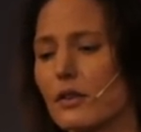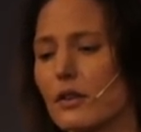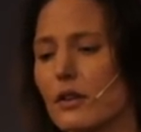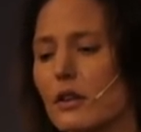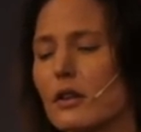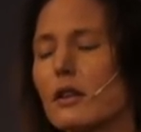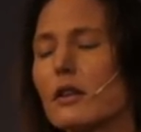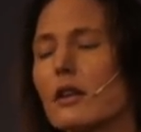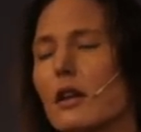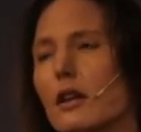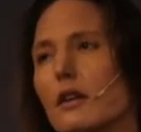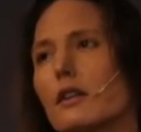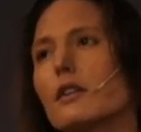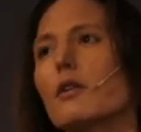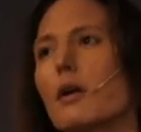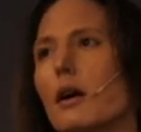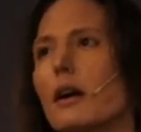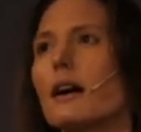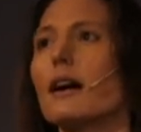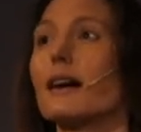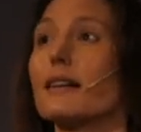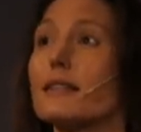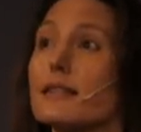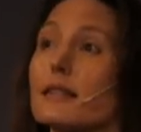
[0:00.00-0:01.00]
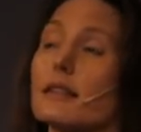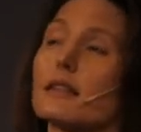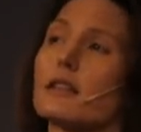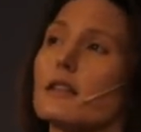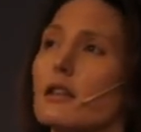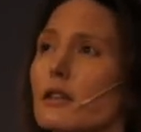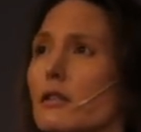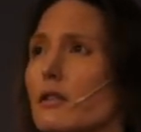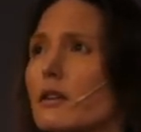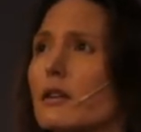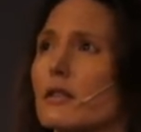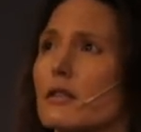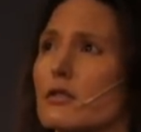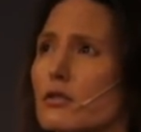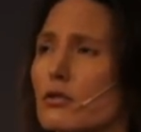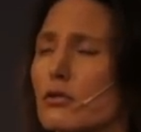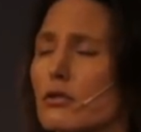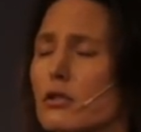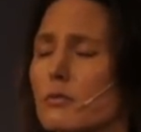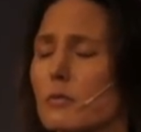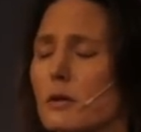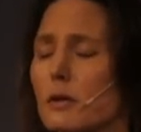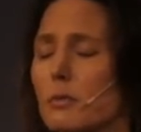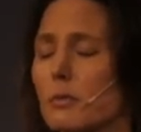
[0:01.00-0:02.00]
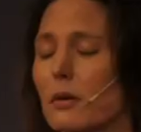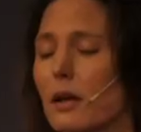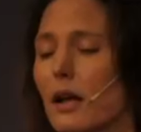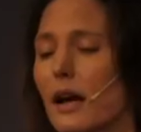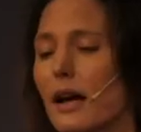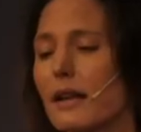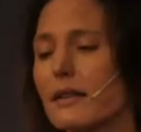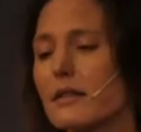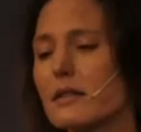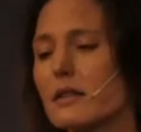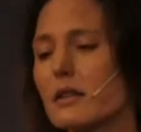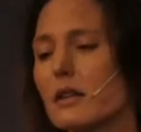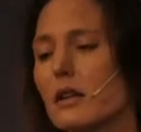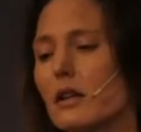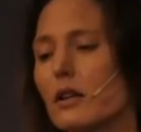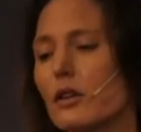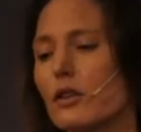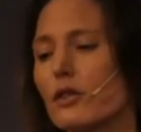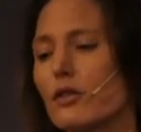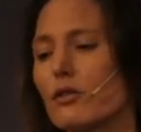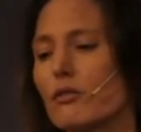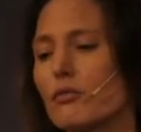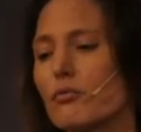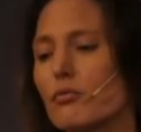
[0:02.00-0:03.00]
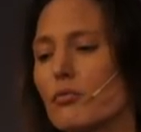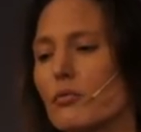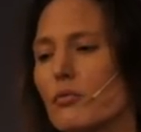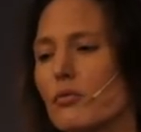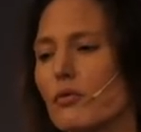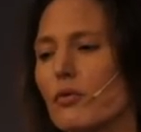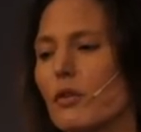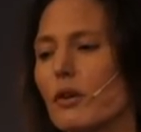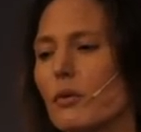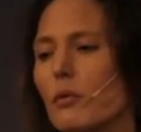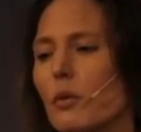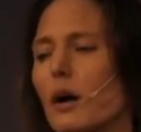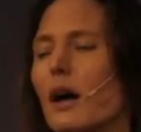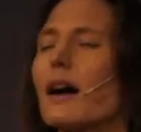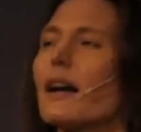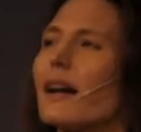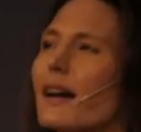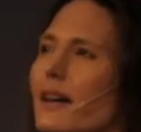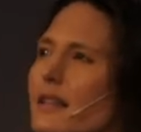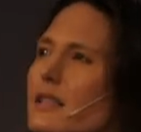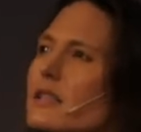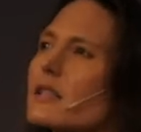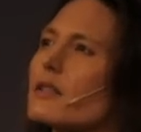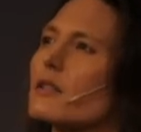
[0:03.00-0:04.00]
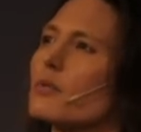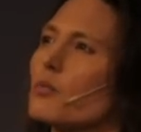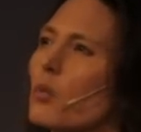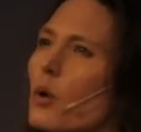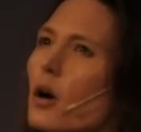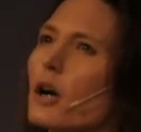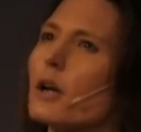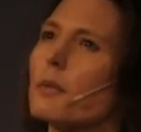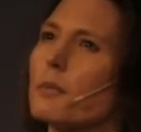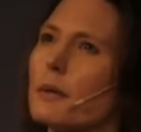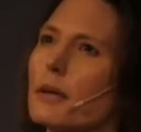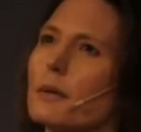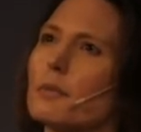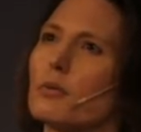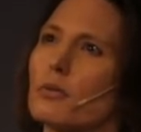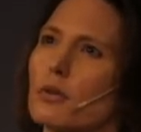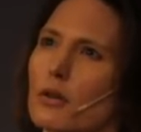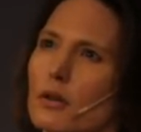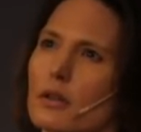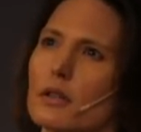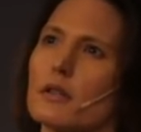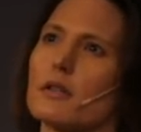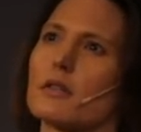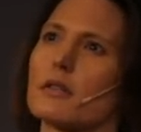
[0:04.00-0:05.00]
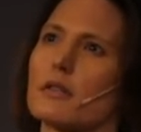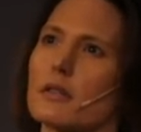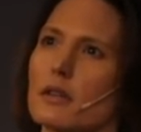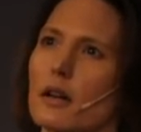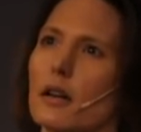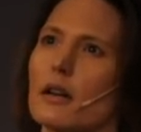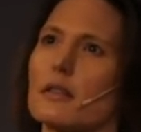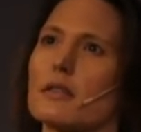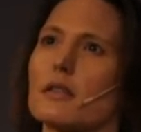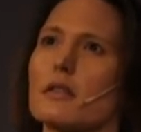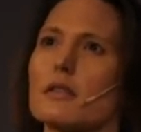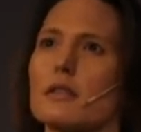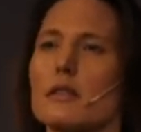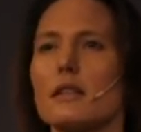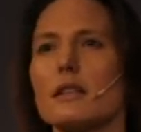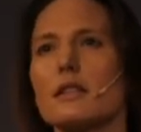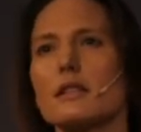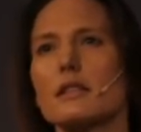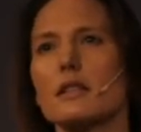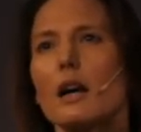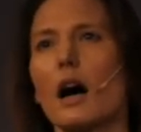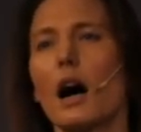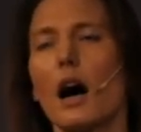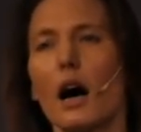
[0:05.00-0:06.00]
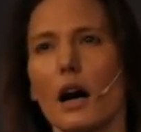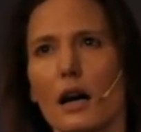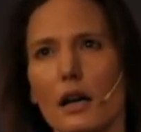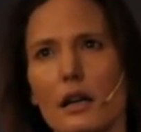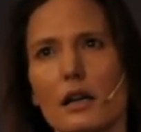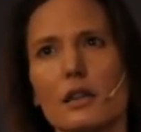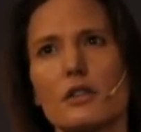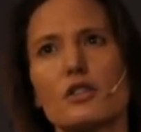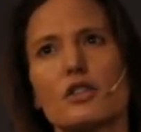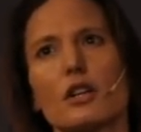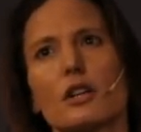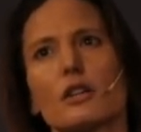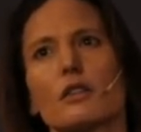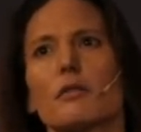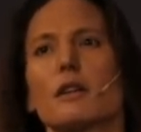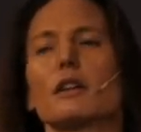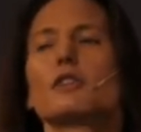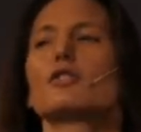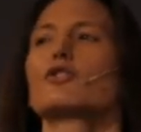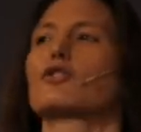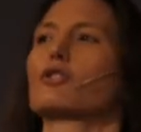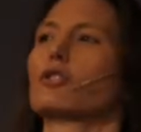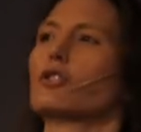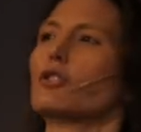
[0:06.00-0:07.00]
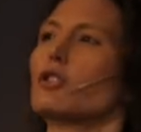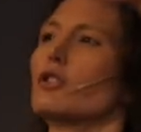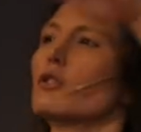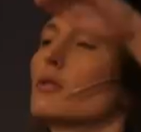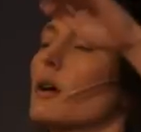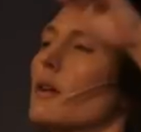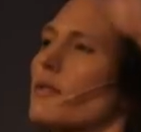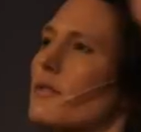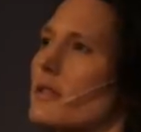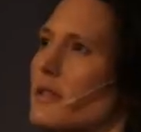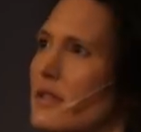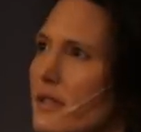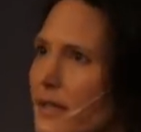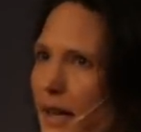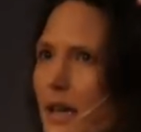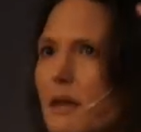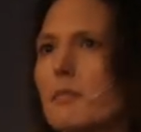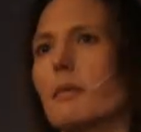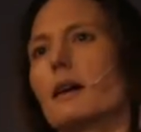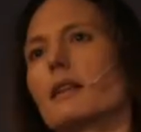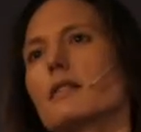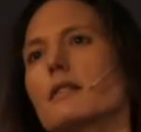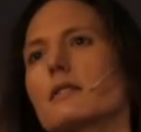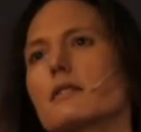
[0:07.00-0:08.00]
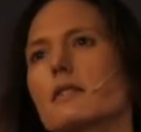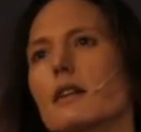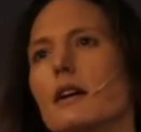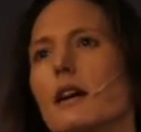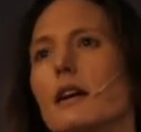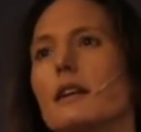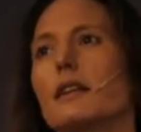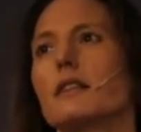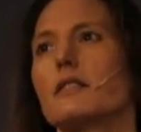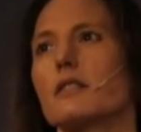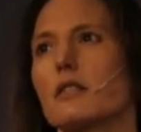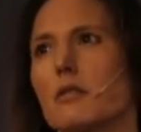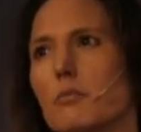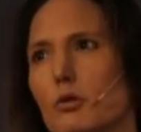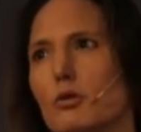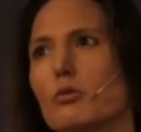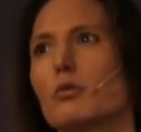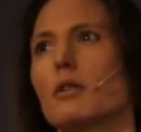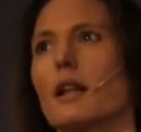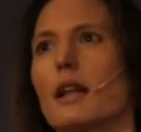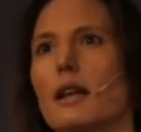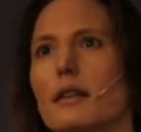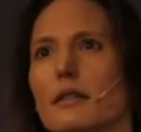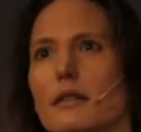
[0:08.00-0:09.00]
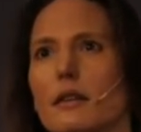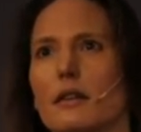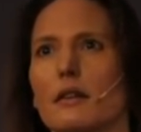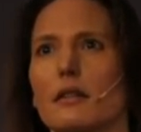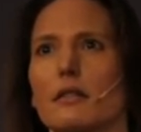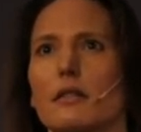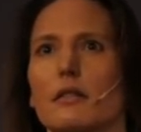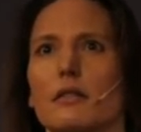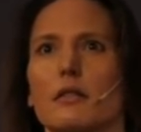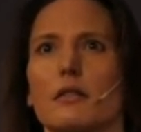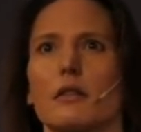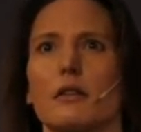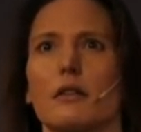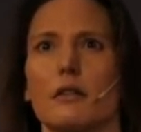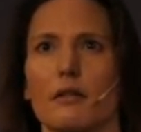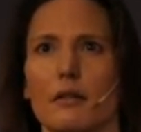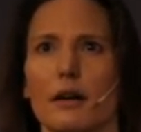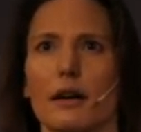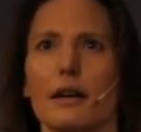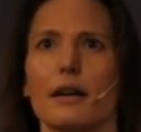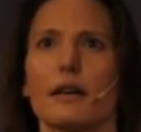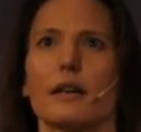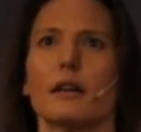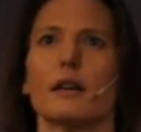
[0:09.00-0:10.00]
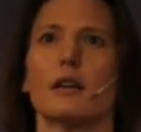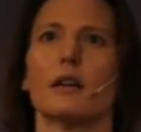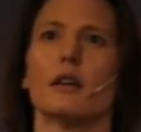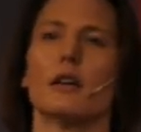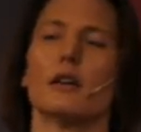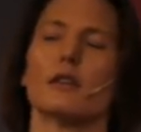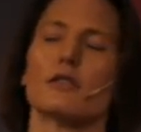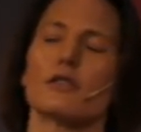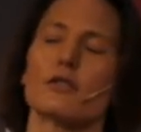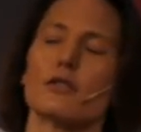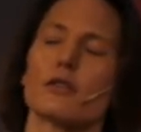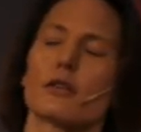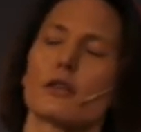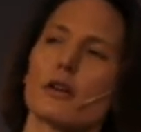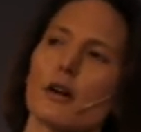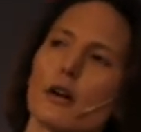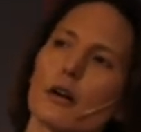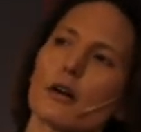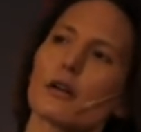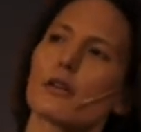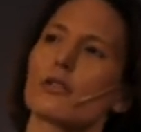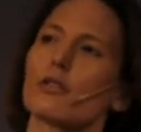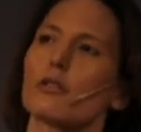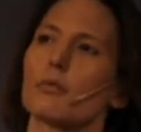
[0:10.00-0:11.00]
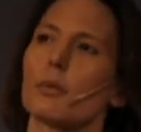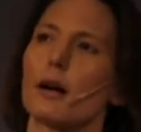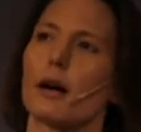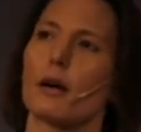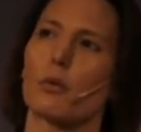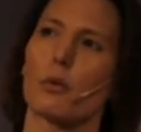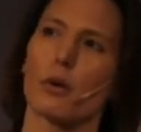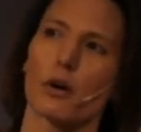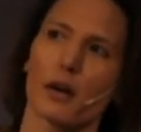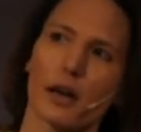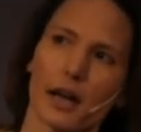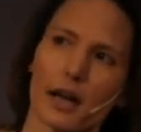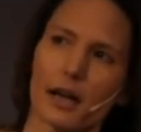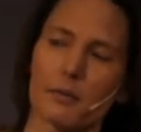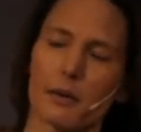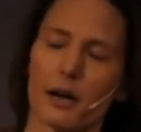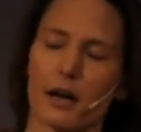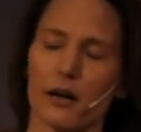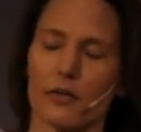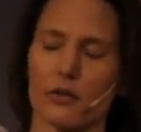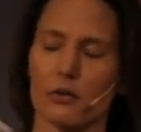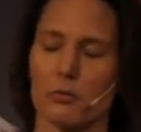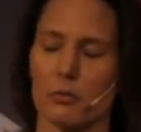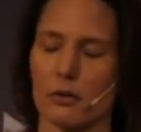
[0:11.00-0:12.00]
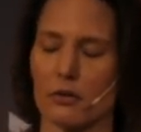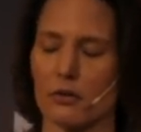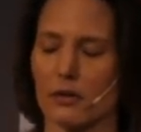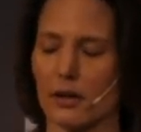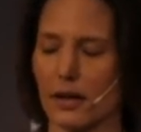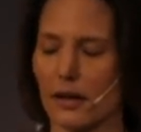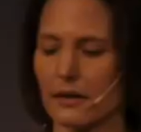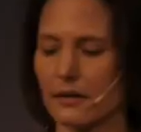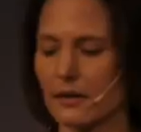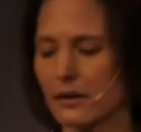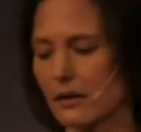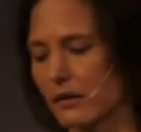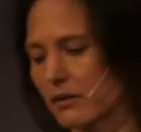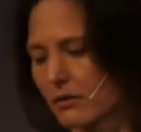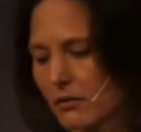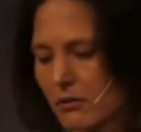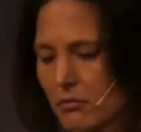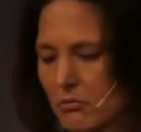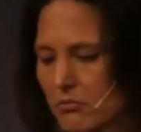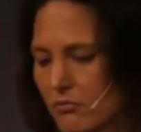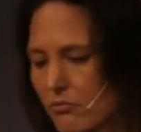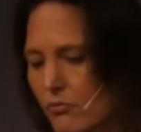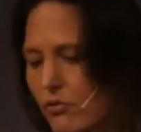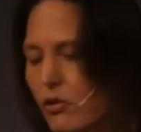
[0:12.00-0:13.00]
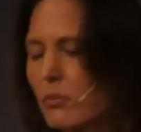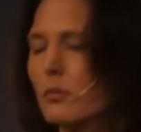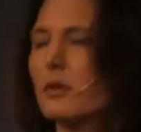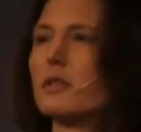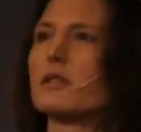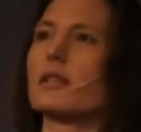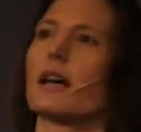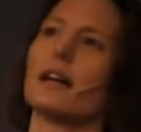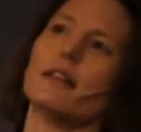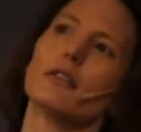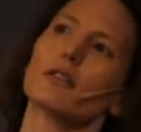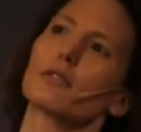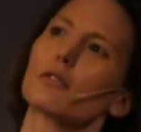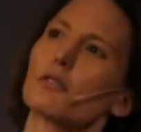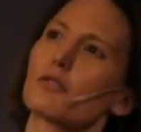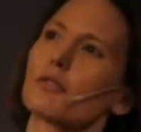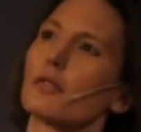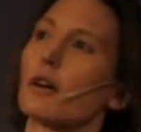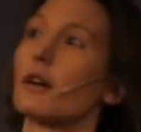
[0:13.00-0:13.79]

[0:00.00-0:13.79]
then, you know, you talk to people, and I ask why people got into science. There's an entire generation who have the same answer, and it's the moon landings, right? So you can argue about what came out of the moon landings from a technical